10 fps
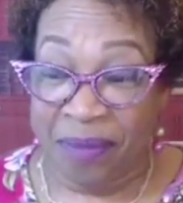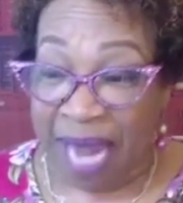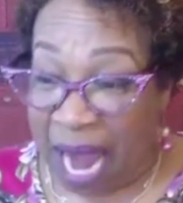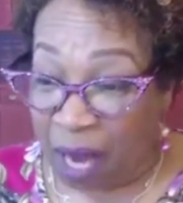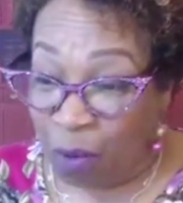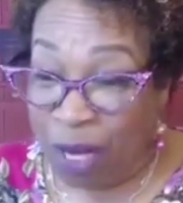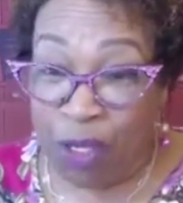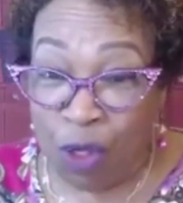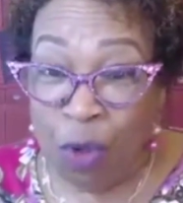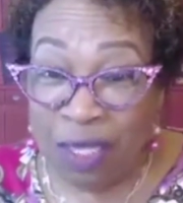And when
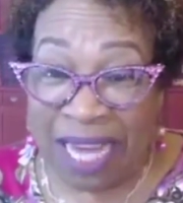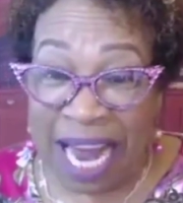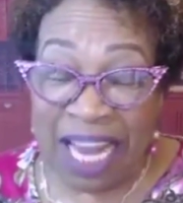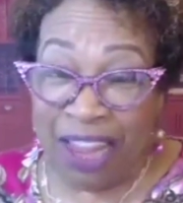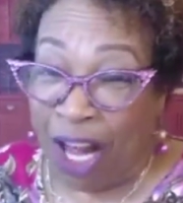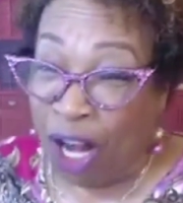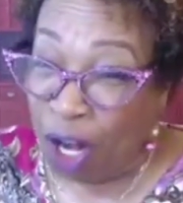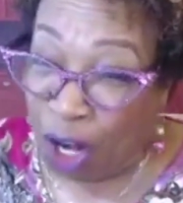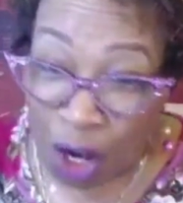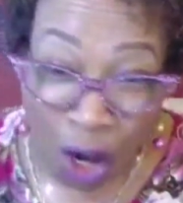you say, the
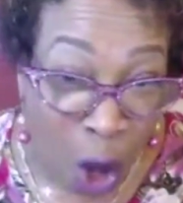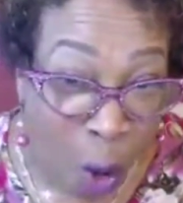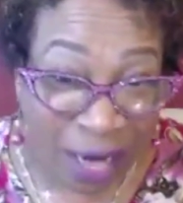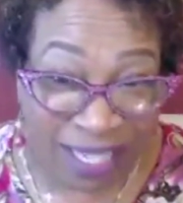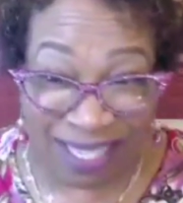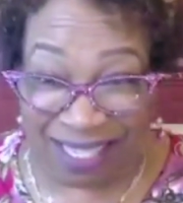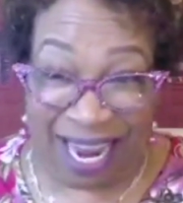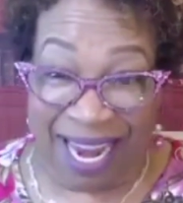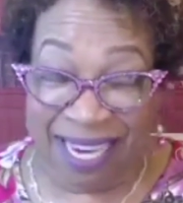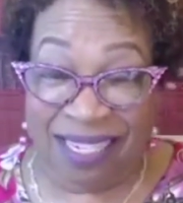Lord
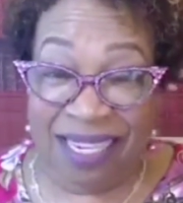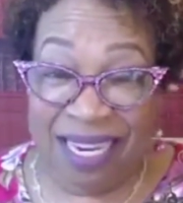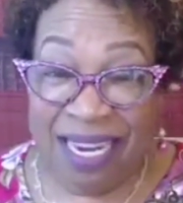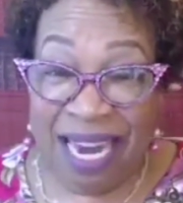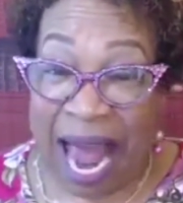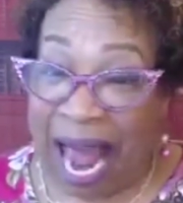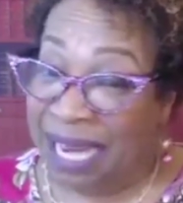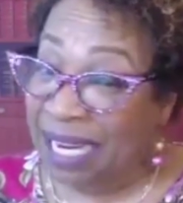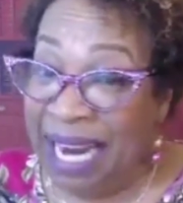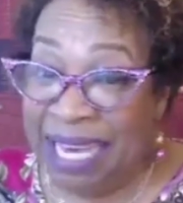says, and
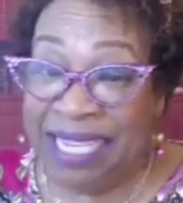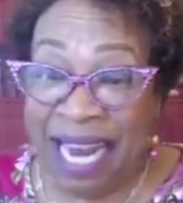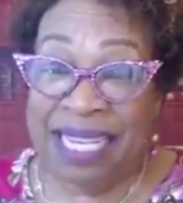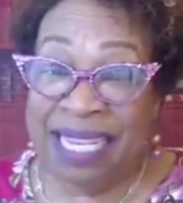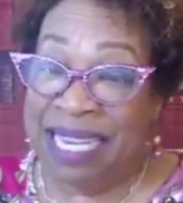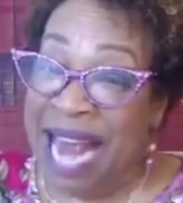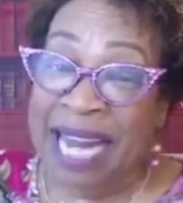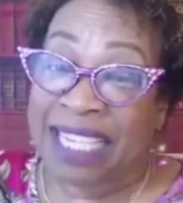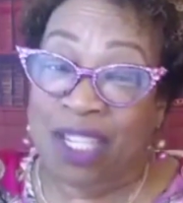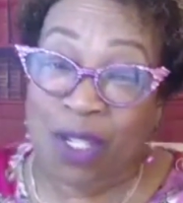he did
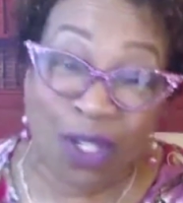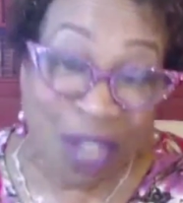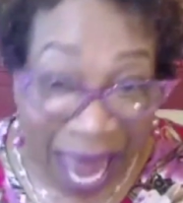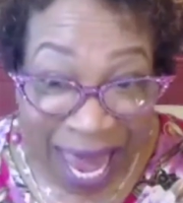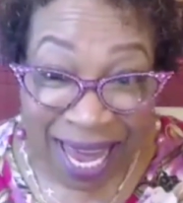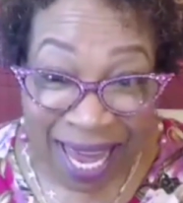not say,